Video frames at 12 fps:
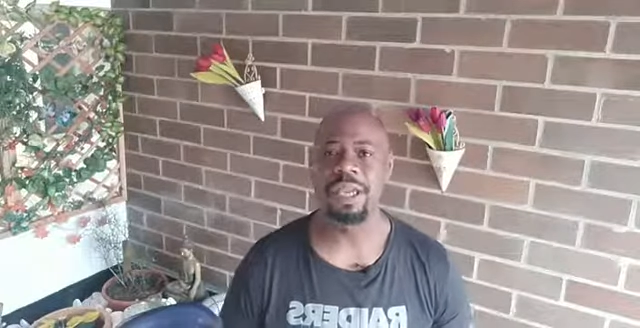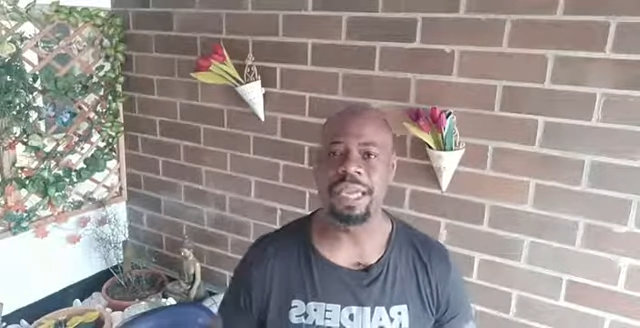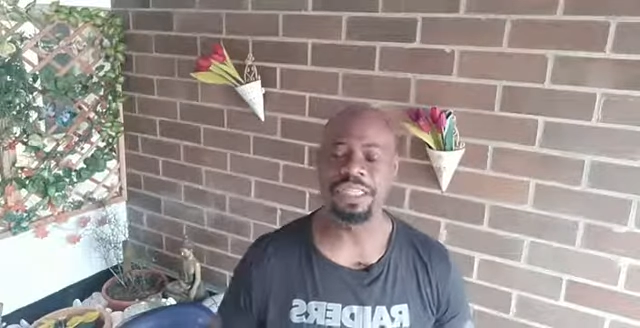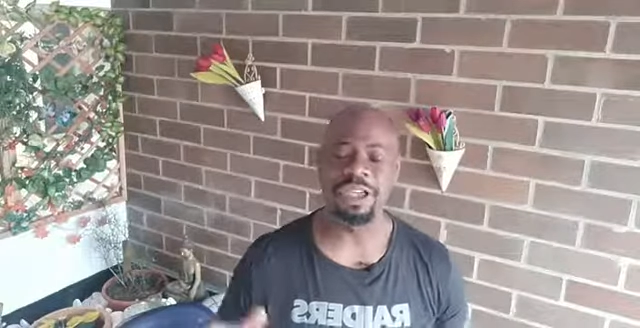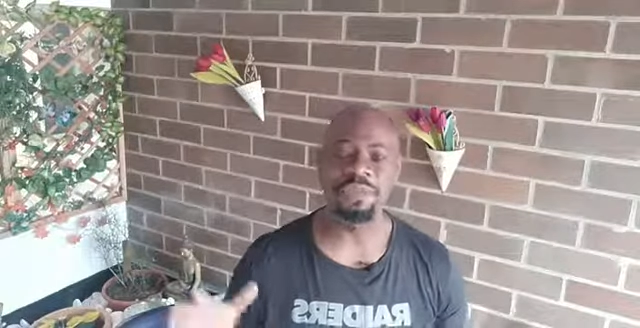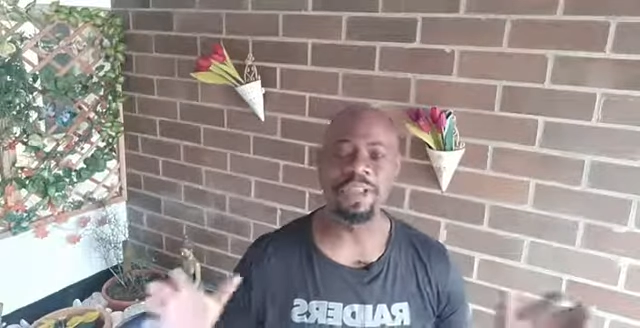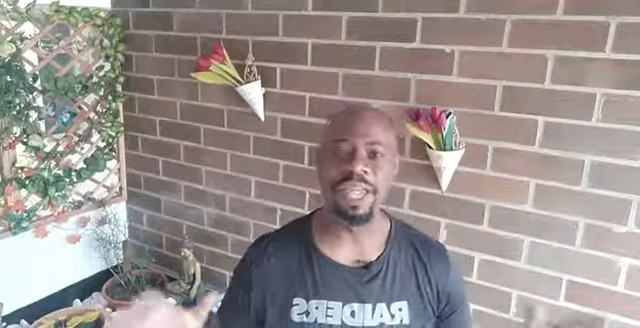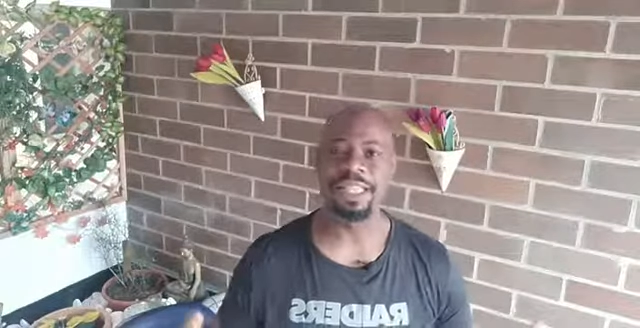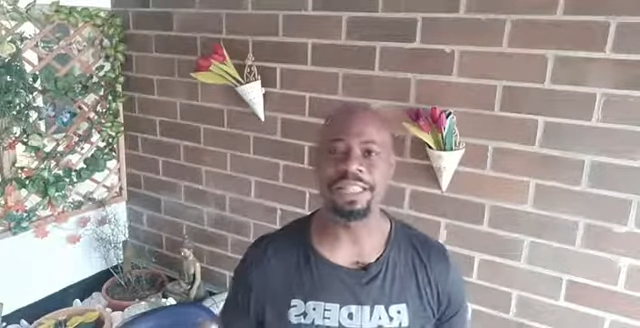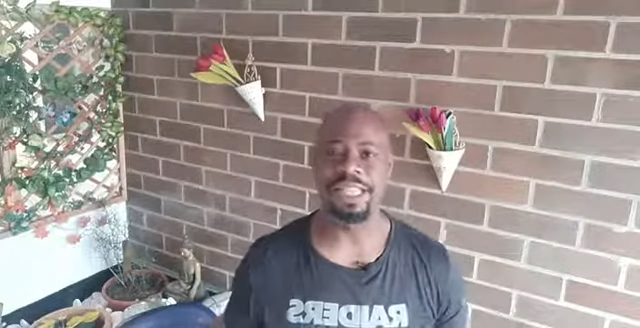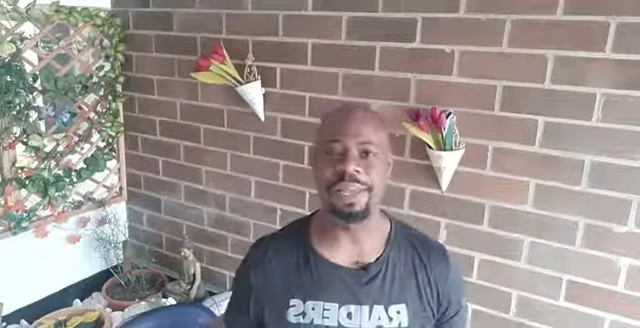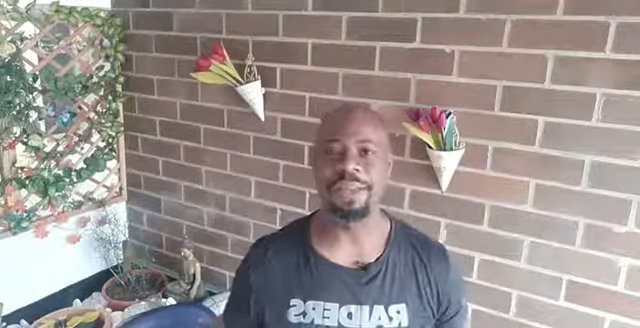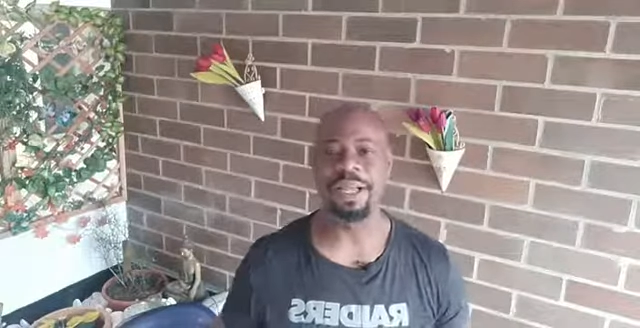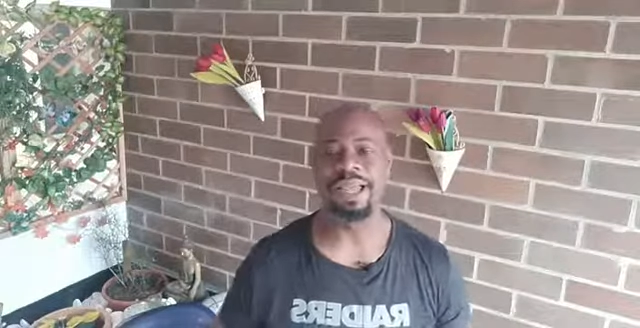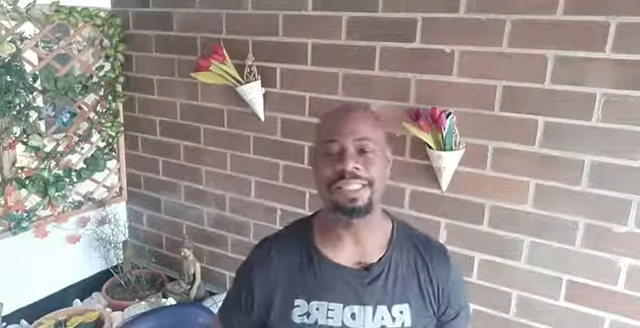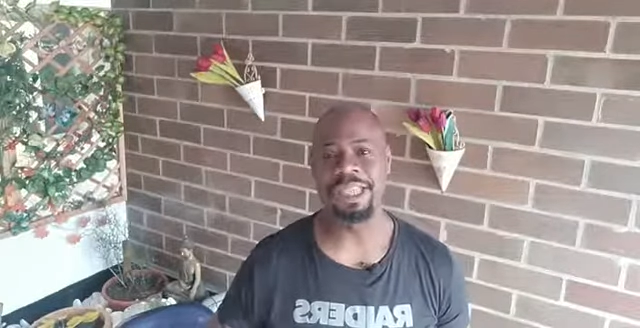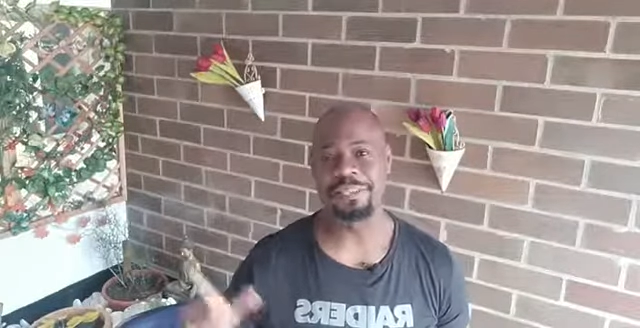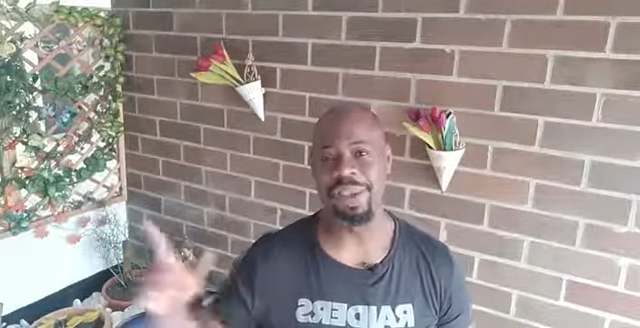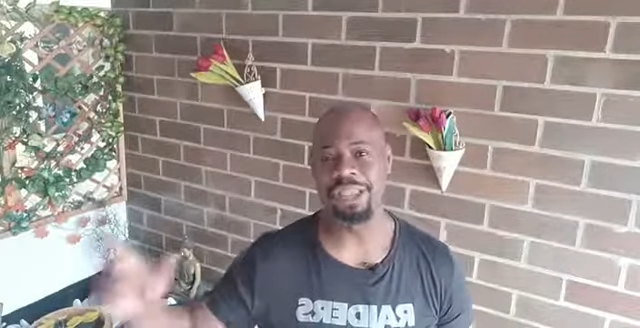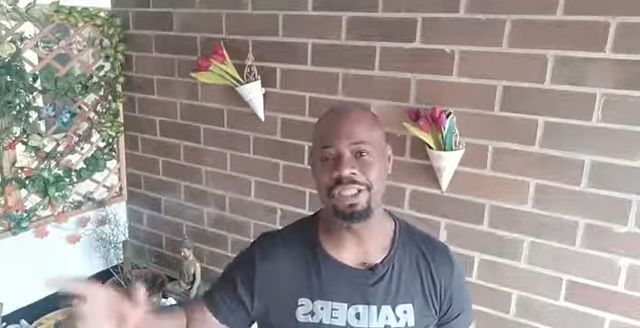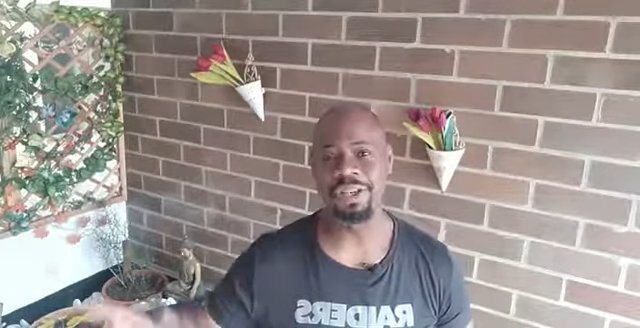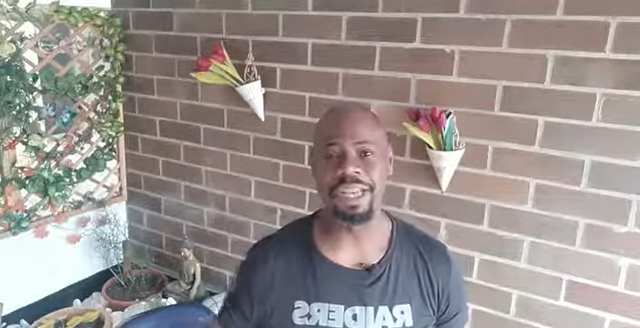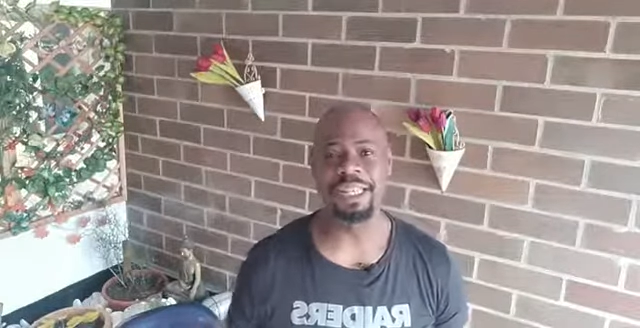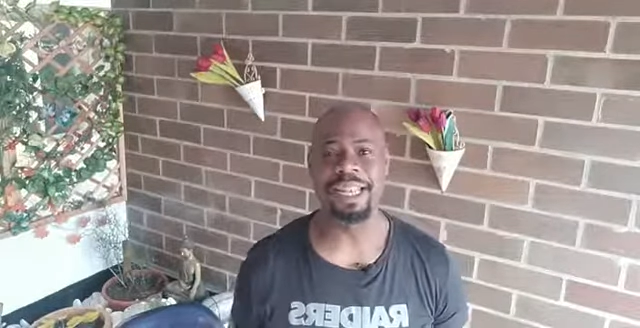And so if you like this type of content, make
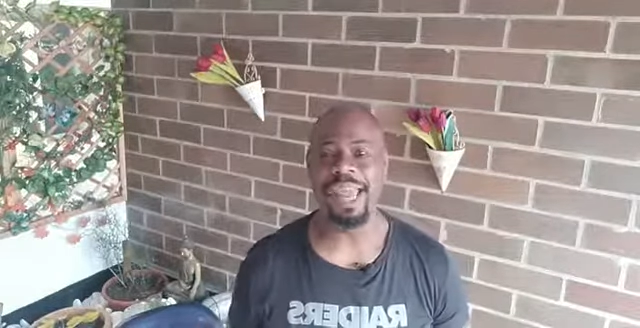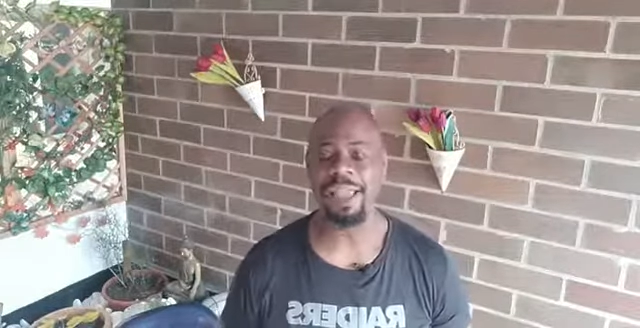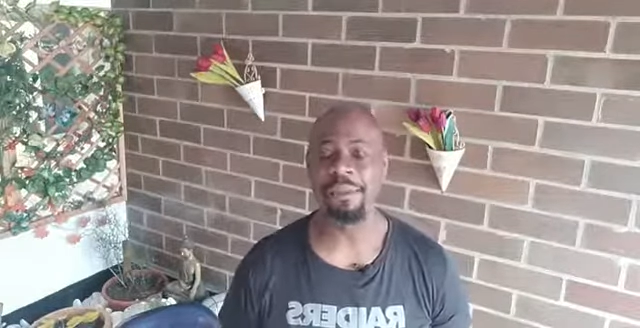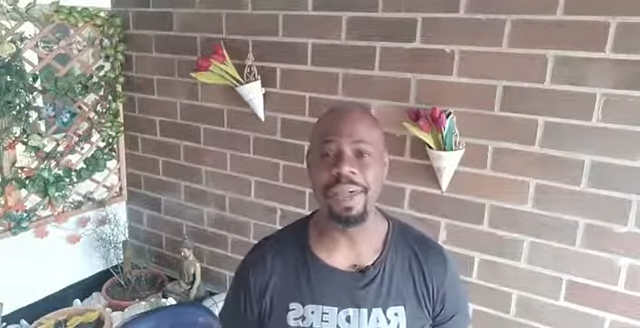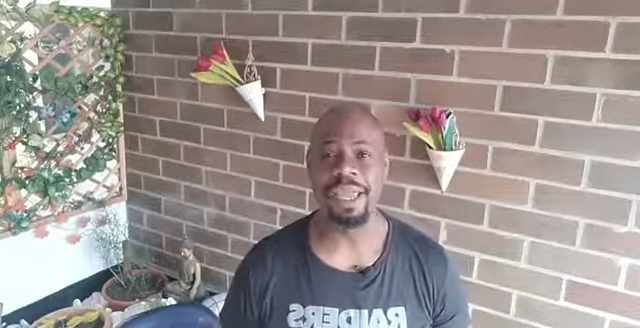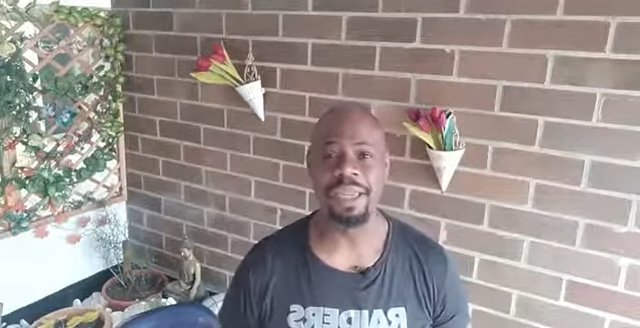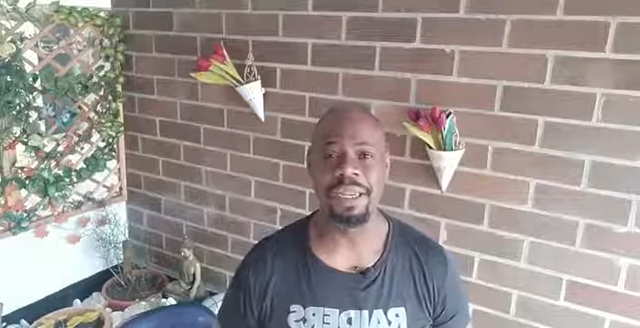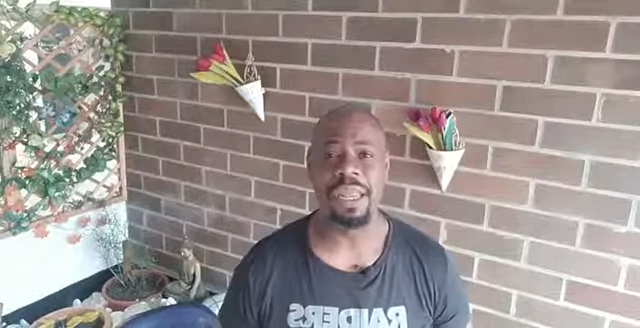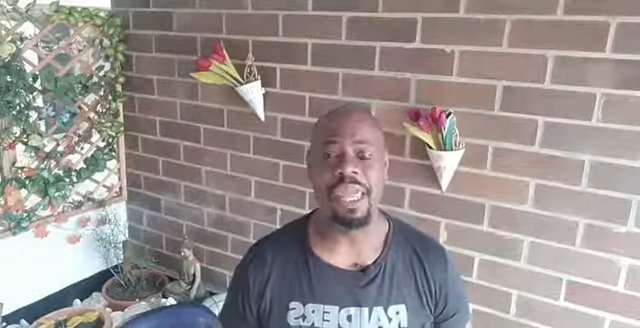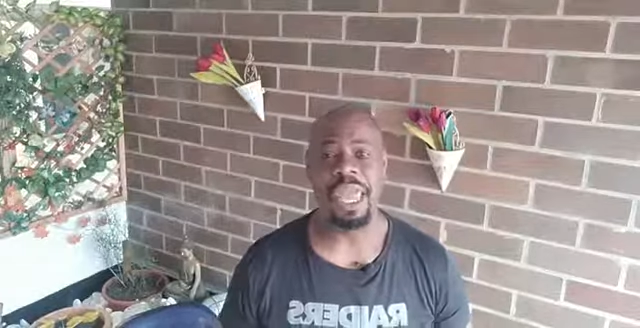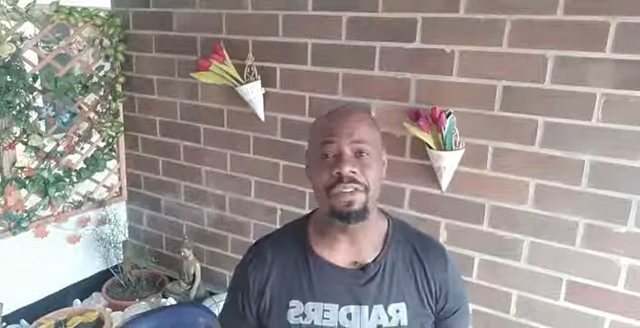sure you hit the like button.